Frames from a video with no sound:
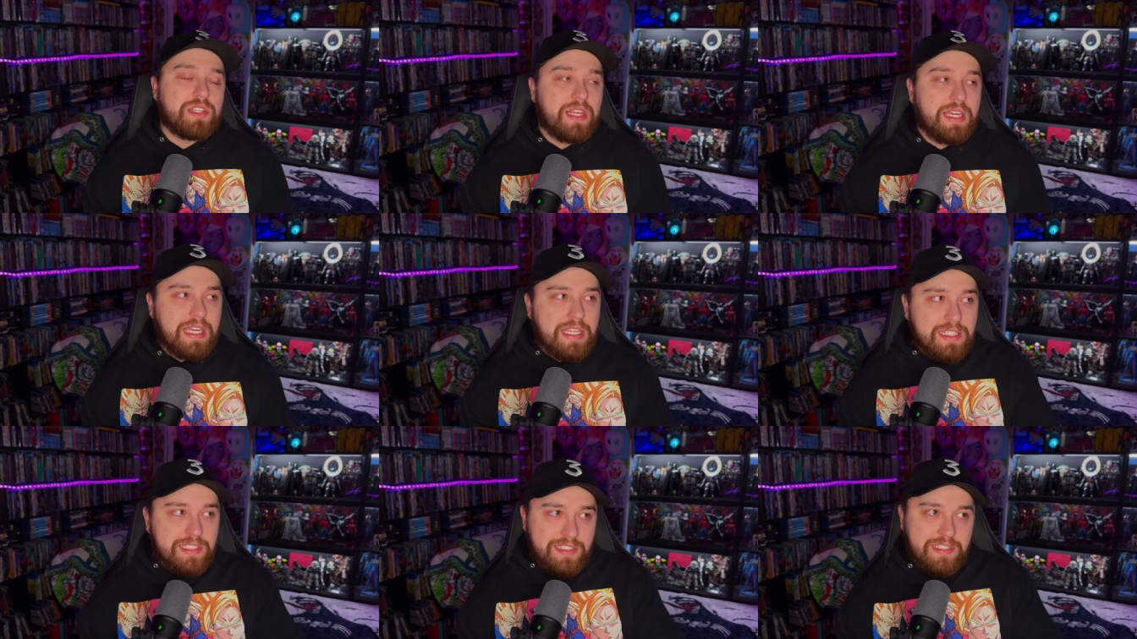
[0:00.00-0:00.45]

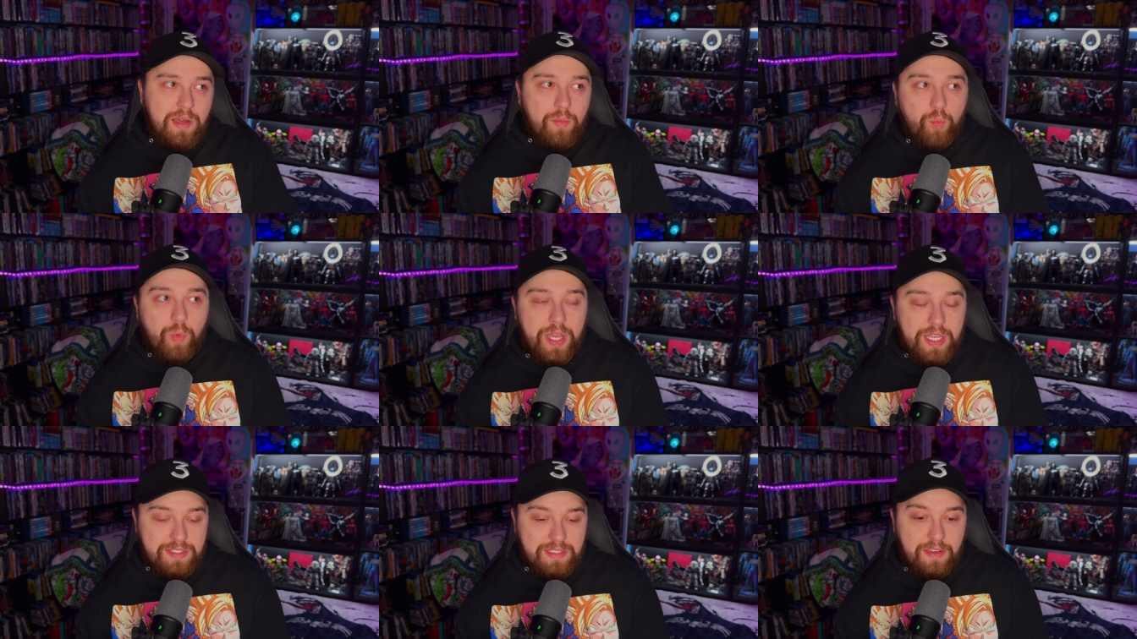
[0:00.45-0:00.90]
Like in some
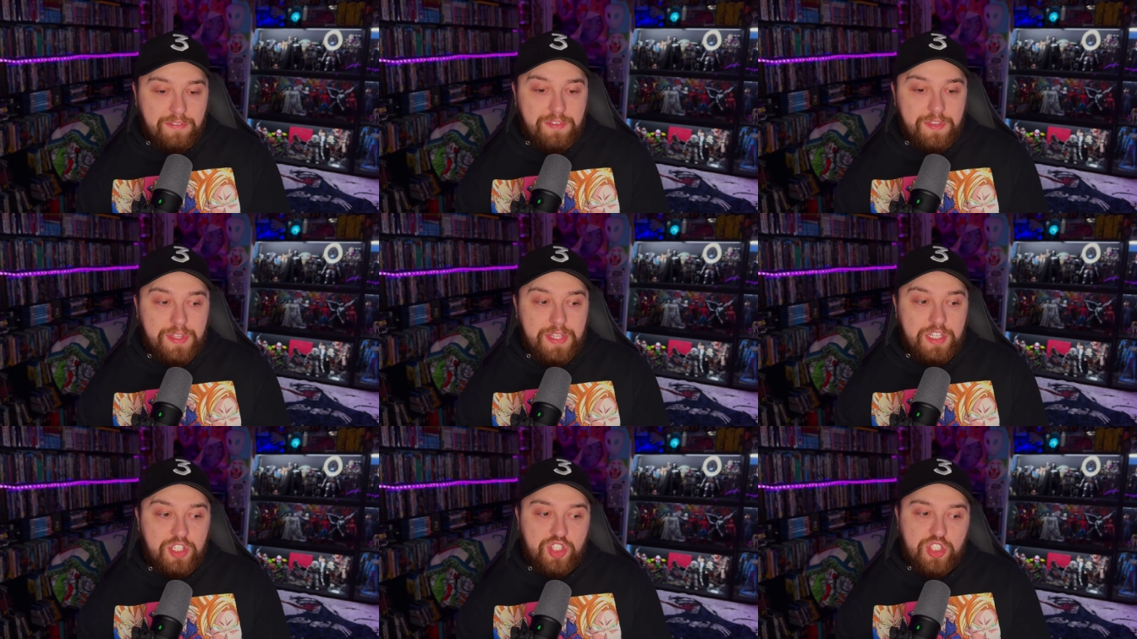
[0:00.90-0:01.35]
ways, I feel
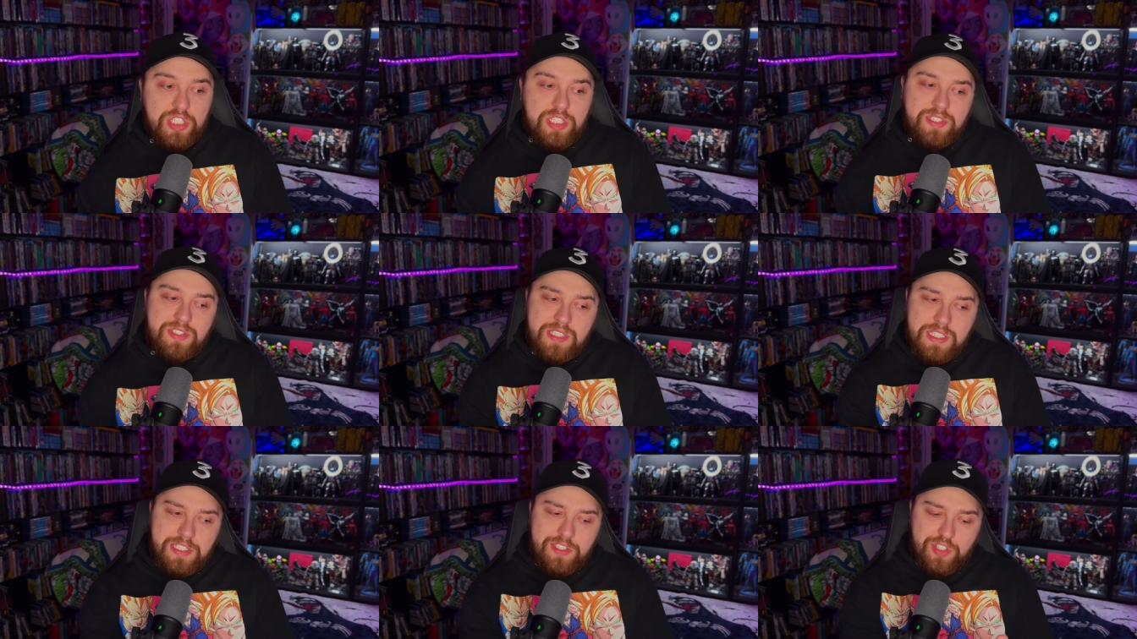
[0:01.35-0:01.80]
like she
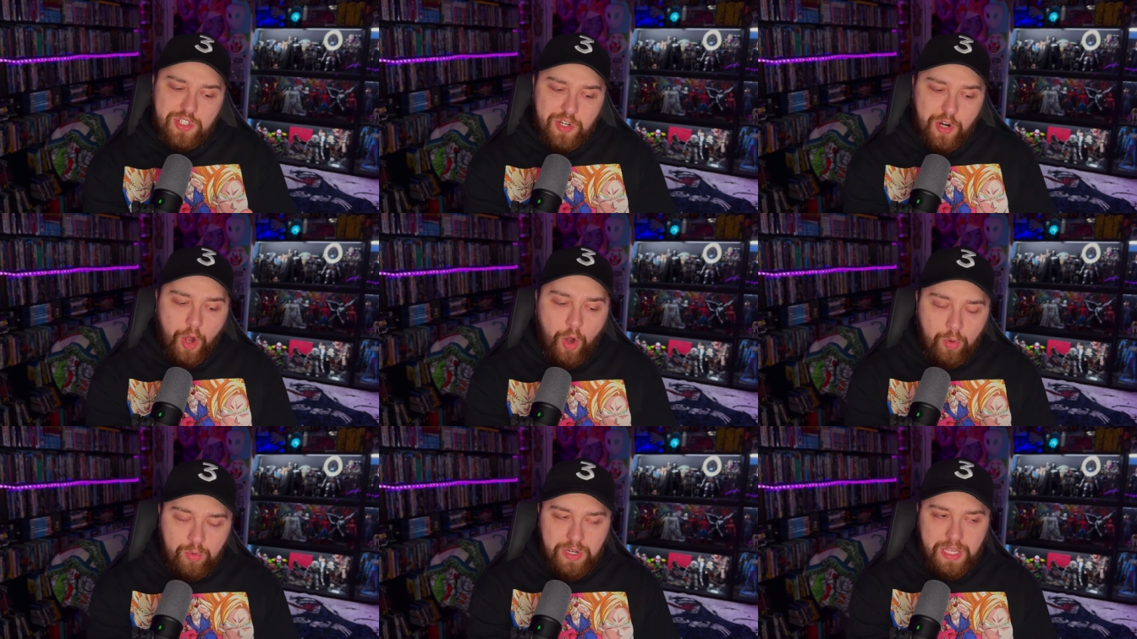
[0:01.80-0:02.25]
sees her
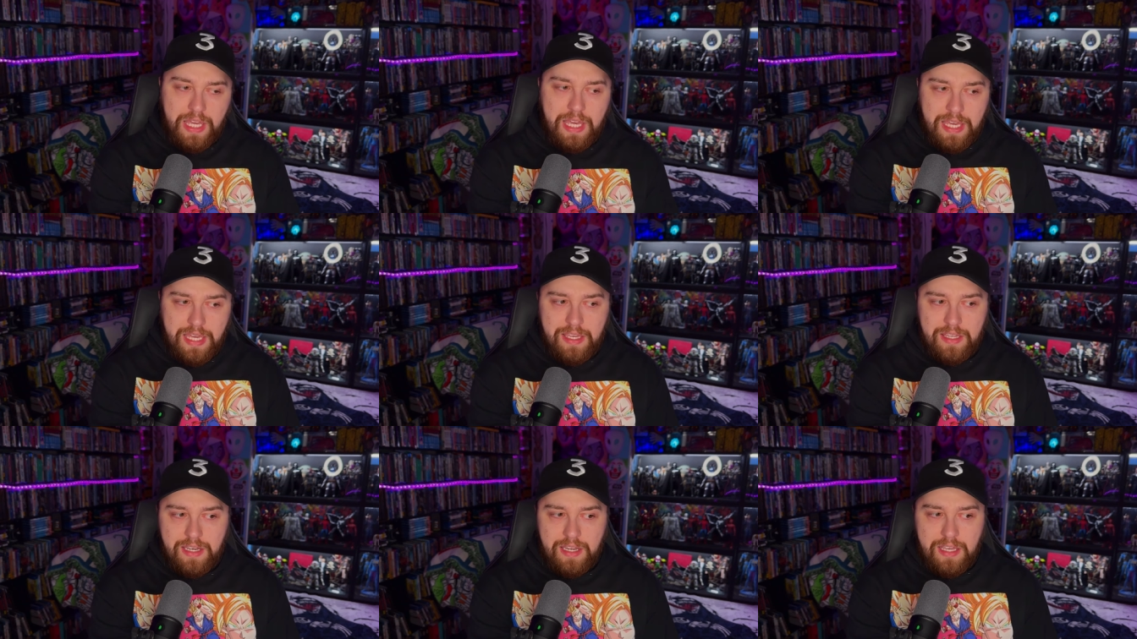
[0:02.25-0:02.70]
own
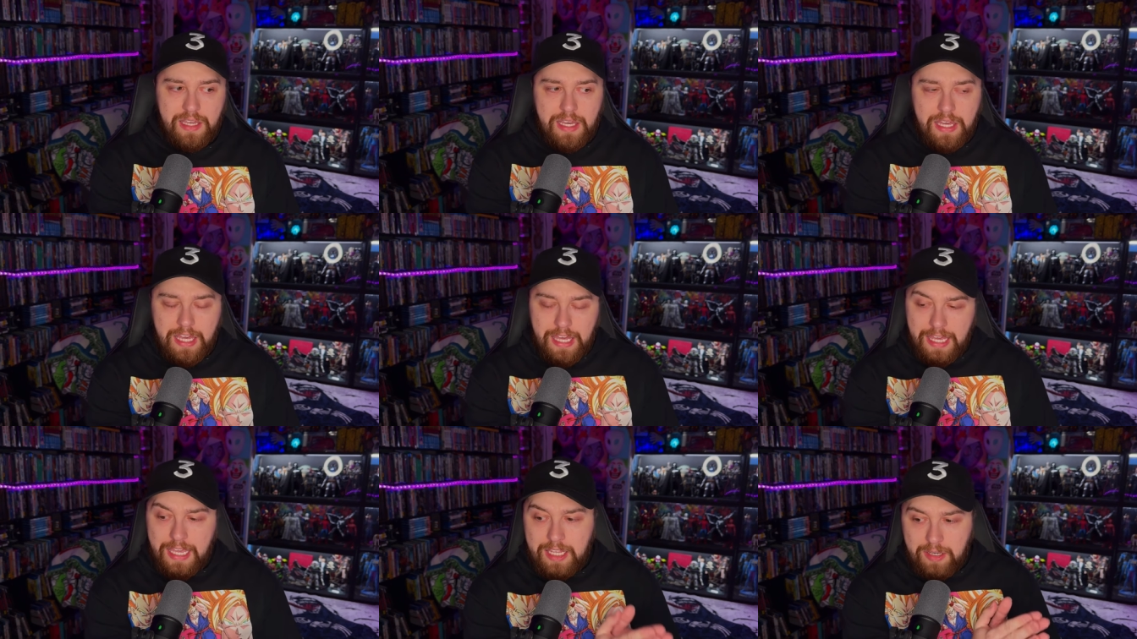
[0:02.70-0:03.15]
kid
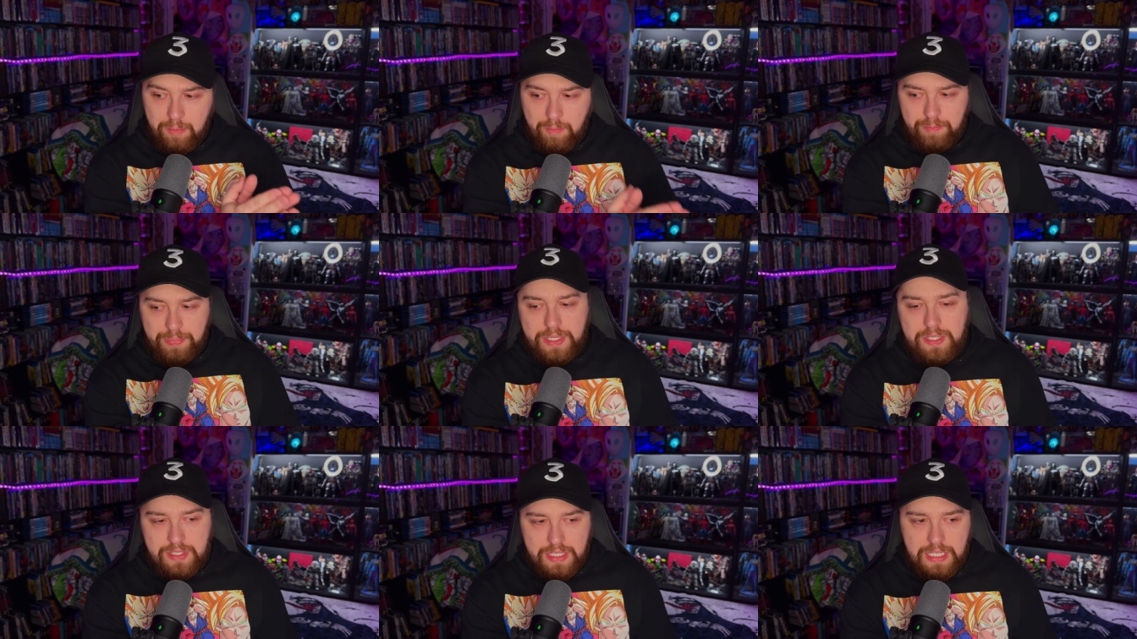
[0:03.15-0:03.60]
in
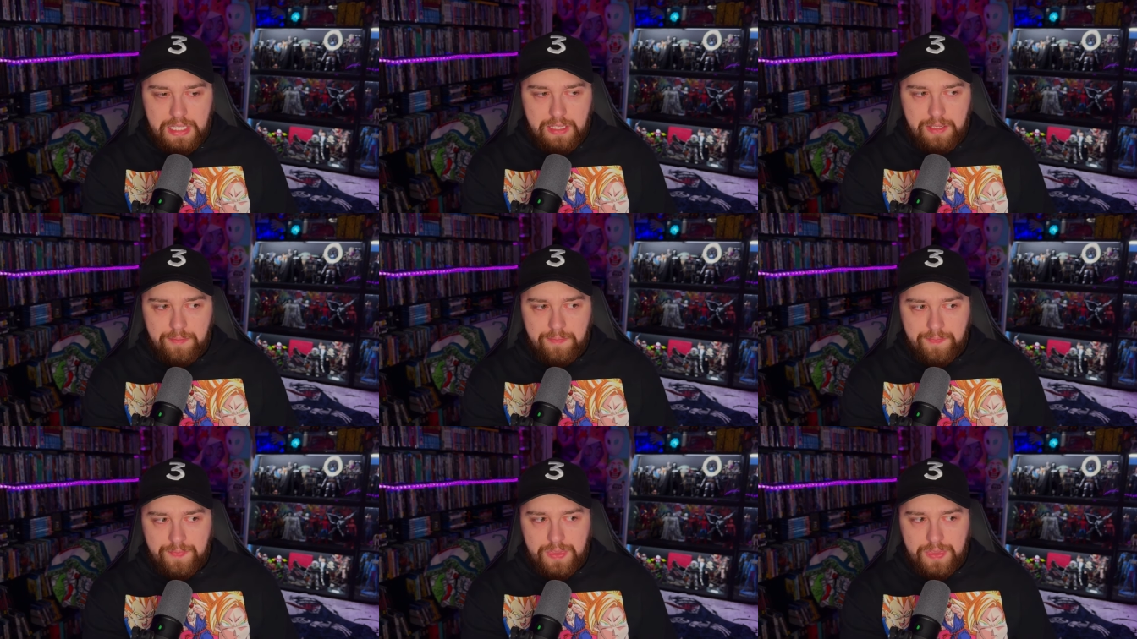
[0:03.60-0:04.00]
Billy,